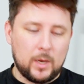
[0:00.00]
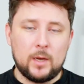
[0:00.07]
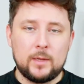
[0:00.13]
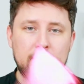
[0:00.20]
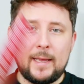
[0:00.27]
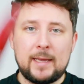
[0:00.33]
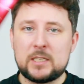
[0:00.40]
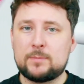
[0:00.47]

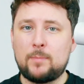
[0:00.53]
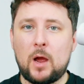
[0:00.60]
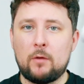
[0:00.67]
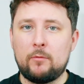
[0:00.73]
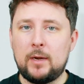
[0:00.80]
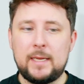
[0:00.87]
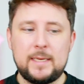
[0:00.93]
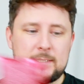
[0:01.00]
But yeah,
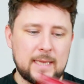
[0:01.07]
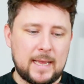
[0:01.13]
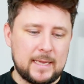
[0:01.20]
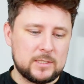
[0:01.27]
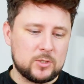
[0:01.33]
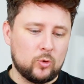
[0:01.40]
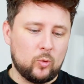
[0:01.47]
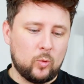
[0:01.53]
smart release
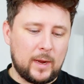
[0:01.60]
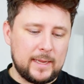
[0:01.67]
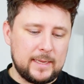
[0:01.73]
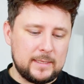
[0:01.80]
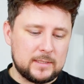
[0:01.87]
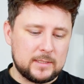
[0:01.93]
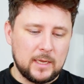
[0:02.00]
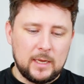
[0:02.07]
as
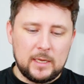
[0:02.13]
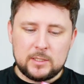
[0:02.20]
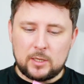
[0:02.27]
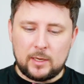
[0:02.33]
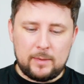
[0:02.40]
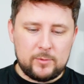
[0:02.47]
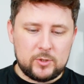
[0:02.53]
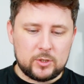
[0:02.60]
always.
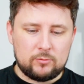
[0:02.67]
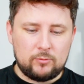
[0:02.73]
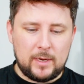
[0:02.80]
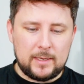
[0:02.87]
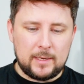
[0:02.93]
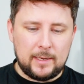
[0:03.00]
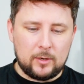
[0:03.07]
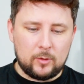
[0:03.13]
So let me just
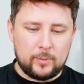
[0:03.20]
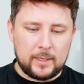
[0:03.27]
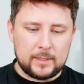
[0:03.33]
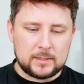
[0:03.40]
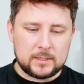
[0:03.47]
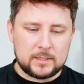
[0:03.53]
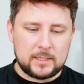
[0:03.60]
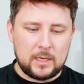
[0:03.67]
read a little
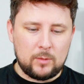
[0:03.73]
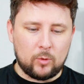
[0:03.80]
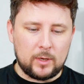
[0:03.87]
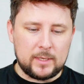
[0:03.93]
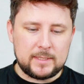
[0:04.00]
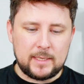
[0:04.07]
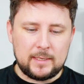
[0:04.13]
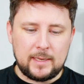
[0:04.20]
bit to see
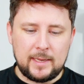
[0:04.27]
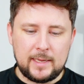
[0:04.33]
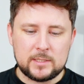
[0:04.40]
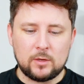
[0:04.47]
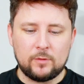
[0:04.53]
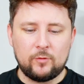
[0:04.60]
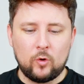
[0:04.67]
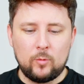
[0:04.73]
what is in
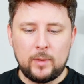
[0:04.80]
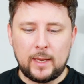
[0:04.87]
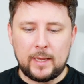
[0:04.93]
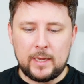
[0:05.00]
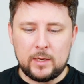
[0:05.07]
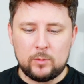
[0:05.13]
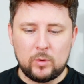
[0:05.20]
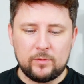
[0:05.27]
here. So
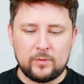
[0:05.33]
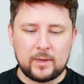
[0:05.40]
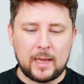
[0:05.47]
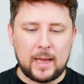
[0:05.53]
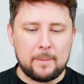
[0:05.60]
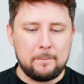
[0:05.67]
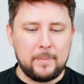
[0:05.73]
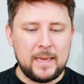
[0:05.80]
formulated with
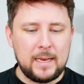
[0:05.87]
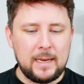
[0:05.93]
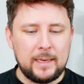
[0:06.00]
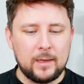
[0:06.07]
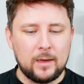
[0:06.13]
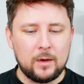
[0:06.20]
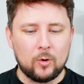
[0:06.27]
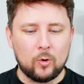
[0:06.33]

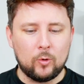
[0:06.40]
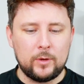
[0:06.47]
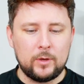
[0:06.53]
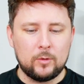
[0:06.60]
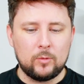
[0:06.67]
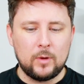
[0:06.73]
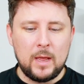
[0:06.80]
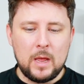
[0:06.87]
camellia
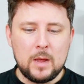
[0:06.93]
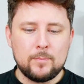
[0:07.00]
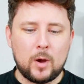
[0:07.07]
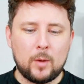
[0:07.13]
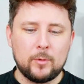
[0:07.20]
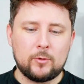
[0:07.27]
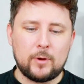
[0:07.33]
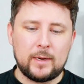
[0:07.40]
oil,
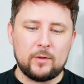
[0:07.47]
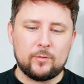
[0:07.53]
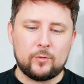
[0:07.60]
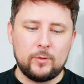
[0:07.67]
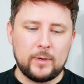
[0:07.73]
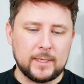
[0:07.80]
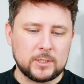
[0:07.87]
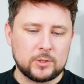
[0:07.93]
pomegranate
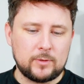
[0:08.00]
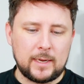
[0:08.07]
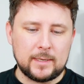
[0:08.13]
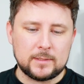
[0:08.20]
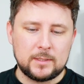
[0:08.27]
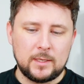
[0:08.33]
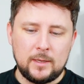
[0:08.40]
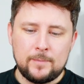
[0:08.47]
fruit
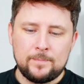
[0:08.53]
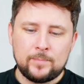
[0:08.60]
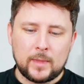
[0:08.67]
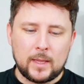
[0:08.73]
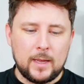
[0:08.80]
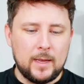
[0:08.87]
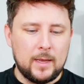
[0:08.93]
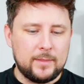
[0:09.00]
extract.
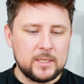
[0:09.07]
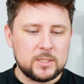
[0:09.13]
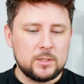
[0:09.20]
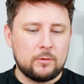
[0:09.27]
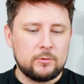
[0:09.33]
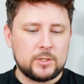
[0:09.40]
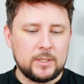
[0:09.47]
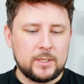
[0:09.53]

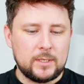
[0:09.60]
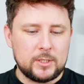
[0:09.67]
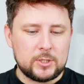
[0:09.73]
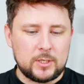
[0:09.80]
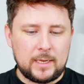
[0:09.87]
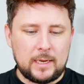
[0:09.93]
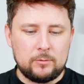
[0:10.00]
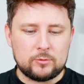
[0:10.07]
This nourishing
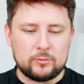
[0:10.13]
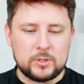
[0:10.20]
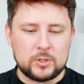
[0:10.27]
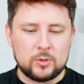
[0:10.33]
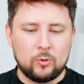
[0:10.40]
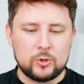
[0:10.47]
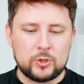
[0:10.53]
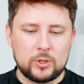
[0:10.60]
conditioner helps
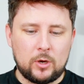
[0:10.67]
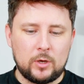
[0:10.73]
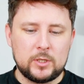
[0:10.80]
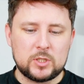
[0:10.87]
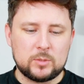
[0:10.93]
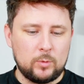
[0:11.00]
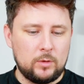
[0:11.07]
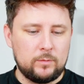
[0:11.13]
restore shine
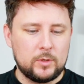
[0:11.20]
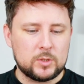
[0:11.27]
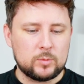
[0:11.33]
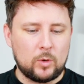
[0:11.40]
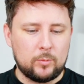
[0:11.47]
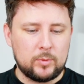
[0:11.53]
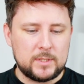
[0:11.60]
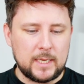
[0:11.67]
and
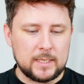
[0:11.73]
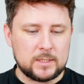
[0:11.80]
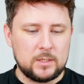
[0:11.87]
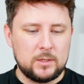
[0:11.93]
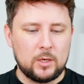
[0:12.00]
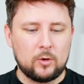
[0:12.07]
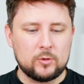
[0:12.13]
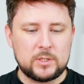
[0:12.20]
smoothness while
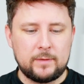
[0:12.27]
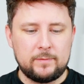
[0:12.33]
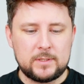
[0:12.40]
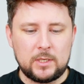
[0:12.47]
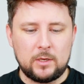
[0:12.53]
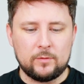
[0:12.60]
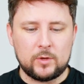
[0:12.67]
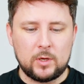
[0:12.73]
protecting the
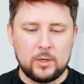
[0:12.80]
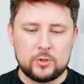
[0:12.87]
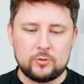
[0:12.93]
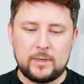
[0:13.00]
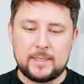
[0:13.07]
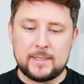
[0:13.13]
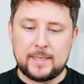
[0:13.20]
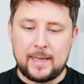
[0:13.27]
longevity of colour
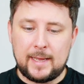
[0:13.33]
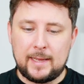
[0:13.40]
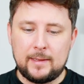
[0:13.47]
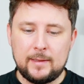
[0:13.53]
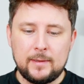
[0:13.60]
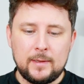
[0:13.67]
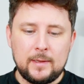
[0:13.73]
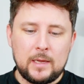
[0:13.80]
treated
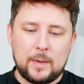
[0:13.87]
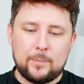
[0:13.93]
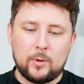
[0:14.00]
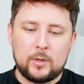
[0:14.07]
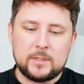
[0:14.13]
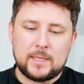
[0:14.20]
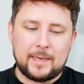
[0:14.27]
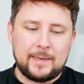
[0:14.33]
hair.
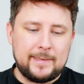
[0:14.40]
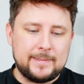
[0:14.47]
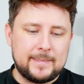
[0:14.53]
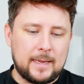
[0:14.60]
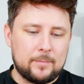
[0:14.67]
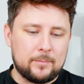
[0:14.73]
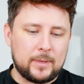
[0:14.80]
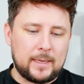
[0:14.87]
Applied to clean
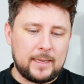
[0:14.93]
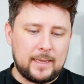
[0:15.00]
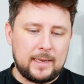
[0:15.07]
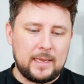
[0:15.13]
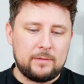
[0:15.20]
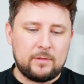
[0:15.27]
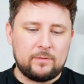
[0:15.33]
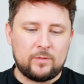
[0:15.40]
damp
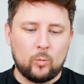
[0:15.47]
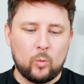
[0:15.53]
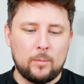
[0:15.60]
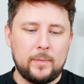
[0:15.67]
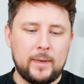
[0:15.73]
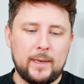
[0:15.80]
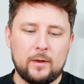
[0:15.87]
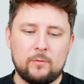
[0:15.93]
hair, leave-in for
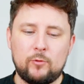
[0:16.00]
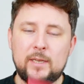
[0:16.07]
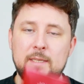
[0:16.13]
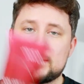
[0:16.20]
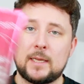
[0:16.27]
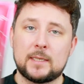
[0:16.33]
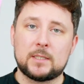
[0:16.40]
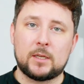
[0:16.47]
1 minute and
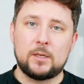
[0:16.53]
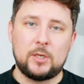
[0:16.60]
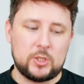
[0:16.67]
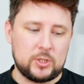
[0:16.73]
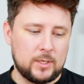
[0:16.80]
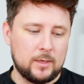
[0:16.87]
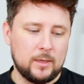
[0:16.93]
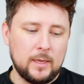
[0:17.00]
rinse. That's the
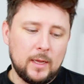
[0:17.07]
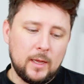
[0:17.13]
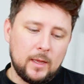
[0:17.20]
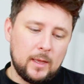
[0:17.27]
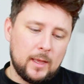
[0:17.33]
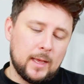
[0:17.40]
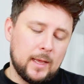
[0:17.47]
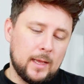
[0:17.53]
conditioner.
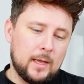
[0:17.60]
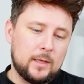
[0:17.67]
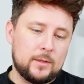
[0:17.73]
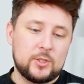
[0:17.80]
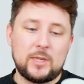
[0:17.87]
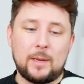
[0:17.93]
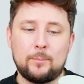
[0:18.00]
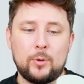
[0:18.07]

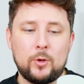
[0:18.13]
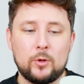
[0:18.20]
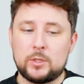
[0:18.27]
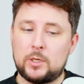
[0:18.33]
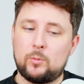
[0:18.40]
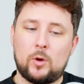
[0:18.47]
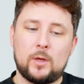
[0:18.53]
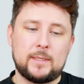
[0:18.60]
The shampoo, I
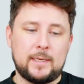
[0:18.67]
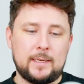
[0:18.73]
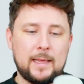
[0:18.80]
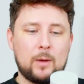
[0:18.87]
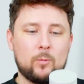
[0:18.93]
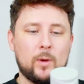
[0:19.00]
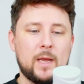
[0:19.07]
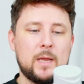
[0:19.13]
don't know why I did it
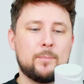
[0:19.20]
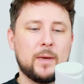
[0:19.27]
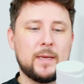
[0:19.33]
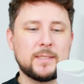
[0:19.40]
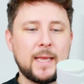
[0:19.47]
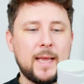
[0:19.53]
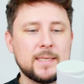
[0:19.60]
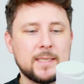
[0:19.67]
that way, but
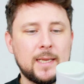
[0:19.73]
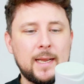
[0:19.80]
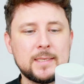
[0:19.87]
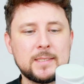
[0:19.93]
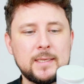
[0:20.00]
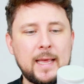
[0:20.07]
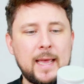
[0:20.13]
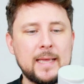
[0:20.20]
it's
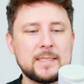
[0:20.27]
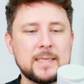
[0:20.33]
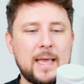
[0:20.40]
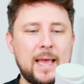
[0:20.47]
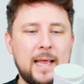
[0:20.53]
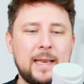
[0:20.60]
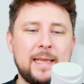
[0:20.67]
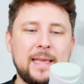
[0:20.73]
SLS and
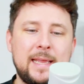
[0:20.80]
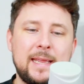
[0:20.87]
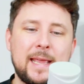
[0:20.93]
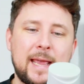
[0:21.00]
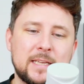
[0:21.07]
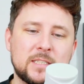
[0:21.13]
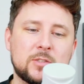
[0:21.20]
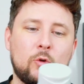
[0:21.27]

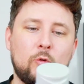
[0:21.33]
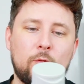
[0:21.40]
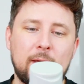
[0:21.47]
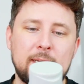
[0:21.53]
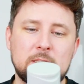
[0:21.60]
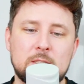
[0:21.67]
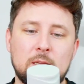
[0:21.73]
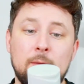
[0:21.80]
SLES
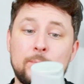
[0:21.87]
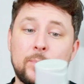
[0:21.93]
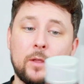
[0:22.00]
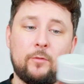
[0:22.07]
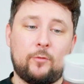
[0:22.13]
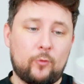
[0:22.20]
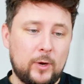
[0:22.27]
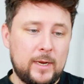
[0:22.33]
sulfates
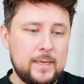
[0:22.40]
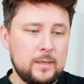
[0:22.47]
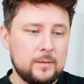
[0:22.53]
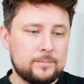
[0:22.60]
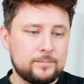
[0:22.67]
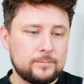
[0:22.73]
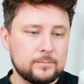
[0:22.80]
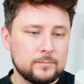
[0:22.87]
free.
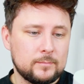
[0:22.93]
